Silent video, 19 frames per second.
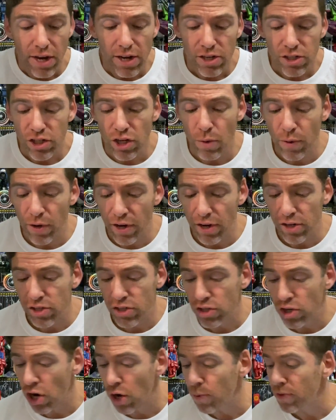So we're going to
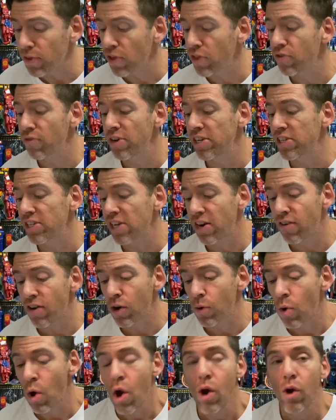start with the
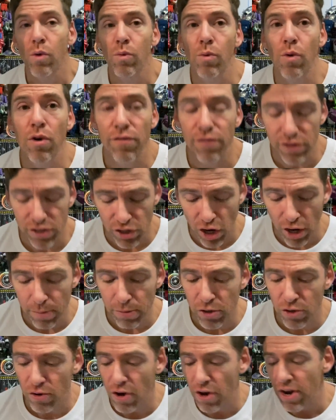3-0 War for
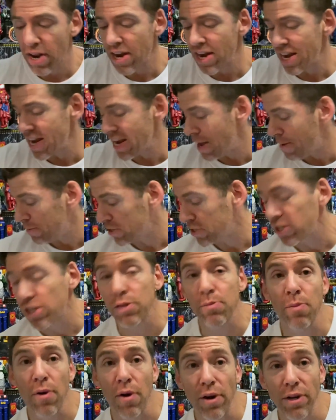Cybertron Nemesis
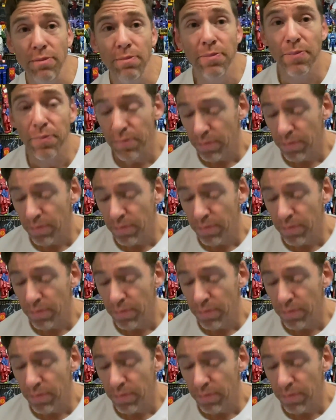Prime.